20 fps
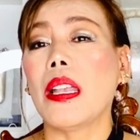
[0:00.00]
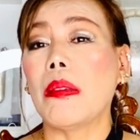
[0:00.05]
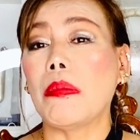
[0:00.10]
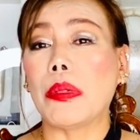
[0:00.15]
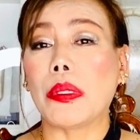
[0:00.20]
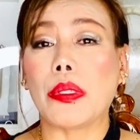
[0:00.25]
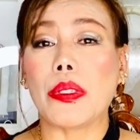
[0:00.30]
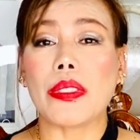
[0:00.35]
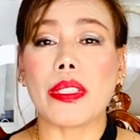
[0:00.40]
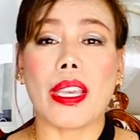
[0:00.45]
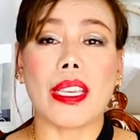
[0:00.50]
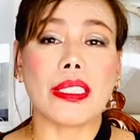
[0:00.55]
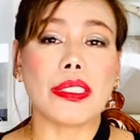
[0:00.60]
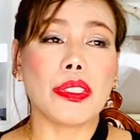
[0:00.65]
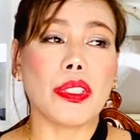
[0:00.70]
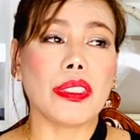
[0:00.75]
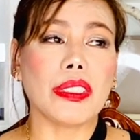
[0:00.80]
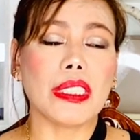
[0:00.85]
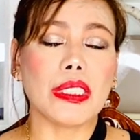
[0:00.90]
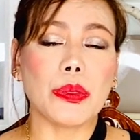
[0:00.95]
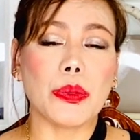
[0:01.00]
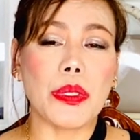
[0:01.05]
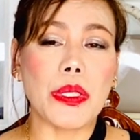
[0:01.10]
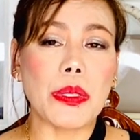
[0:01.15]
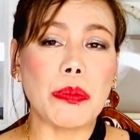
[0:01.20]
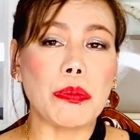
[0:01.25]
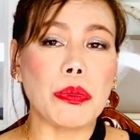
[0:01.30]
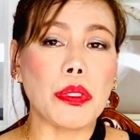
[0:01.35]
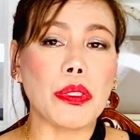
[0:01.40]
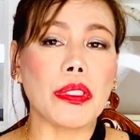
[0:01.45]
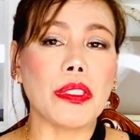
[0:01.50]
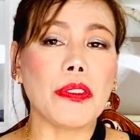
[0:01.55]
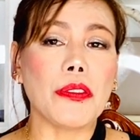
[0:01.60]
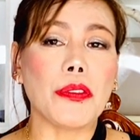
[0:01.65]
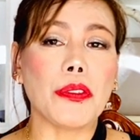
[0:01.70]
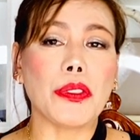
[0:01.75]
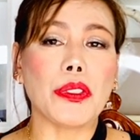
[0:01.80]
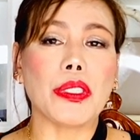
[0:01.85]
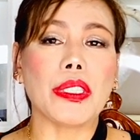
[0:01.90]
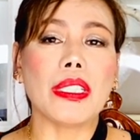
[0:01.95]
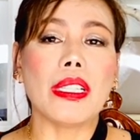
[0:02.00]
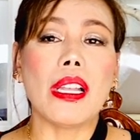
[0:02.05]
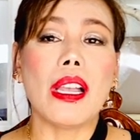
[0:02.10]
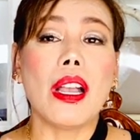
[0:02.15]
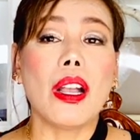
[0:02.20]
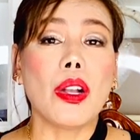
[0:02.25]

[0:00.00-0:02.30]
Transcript: because I thought it was beautiful,